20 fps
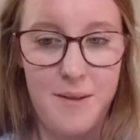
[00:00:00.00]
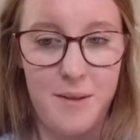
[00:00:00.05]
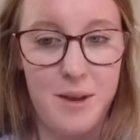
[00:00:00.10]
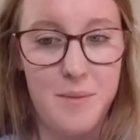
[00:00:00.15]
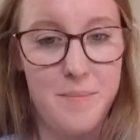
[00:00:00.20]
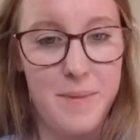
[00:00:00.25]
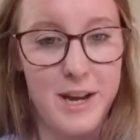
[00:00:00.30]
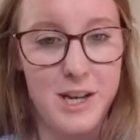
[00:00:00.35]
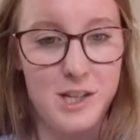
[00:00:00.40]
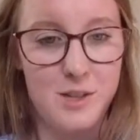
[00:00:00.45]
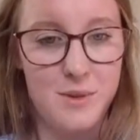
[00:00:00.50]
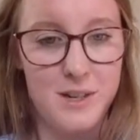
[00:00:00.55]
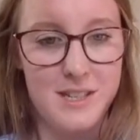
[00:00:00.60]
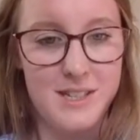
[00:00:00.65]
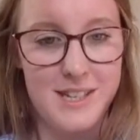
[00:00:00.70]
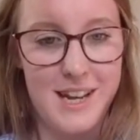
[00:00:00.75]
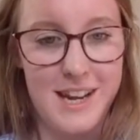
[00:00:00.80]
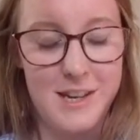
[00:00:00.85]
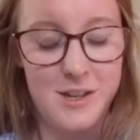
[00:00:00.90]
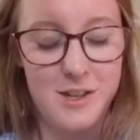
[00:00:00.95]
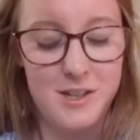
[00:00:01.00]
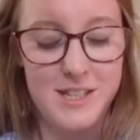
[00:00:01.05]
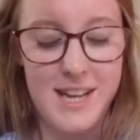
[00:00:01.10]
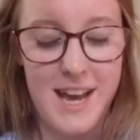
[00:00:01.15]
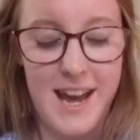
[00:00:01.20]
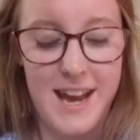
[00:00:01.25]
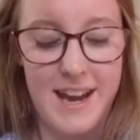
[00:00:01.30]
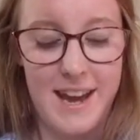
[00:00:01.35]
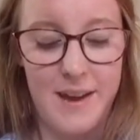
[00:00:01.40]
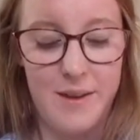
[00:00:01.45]
compared to our standard
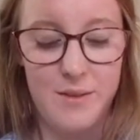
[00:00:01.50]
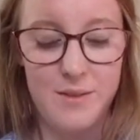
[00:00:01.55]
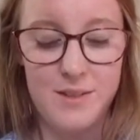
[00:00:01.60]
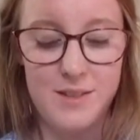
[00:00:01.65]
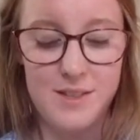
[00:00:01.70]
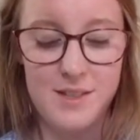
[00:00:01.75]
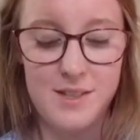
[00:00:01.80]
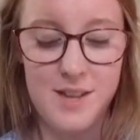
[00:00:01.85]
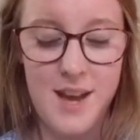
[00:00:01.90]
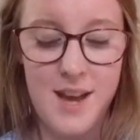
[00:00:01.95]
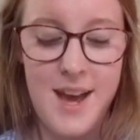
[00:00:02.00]
10-ounce,